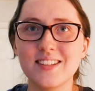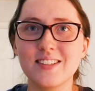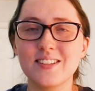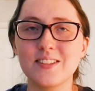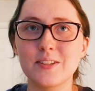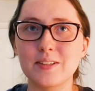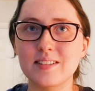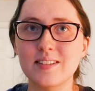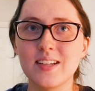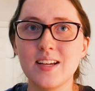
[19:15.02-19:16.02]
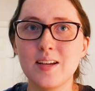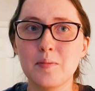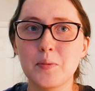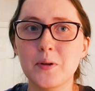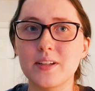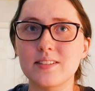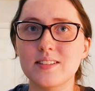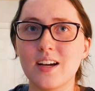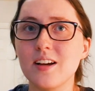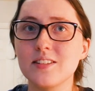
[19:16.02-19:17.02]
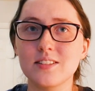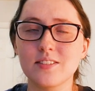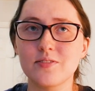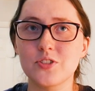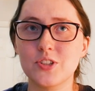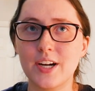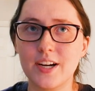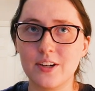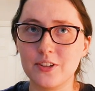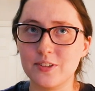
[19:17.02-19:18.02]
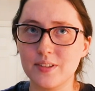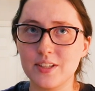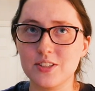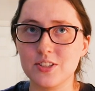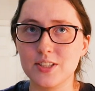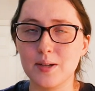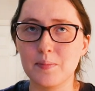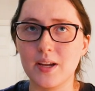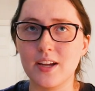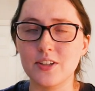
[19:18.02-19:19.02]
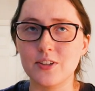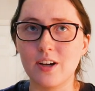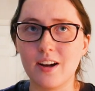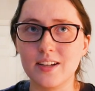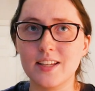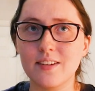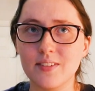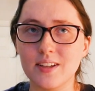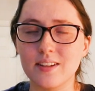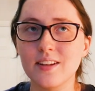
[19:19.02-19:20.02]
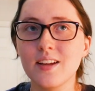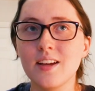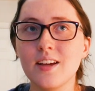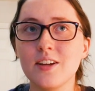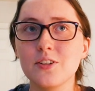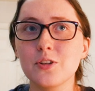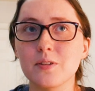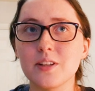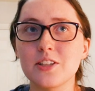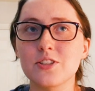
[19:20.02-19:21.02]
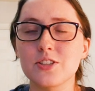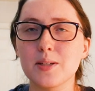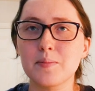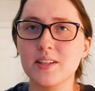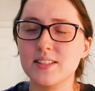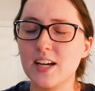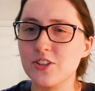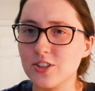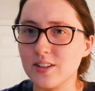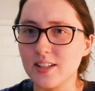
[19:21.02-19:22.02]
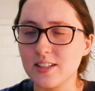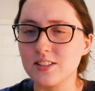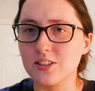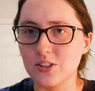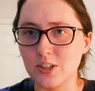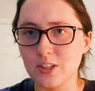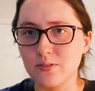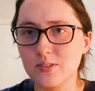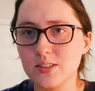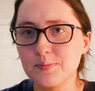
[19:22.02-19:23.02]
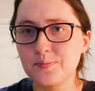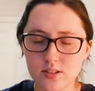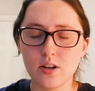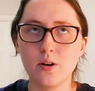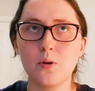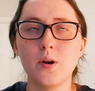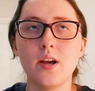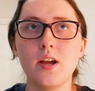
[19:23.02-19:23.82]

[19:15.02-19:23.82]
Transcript: you're putting tons of strain on your relationship and you're not giving your relationship the attention that it deserves. So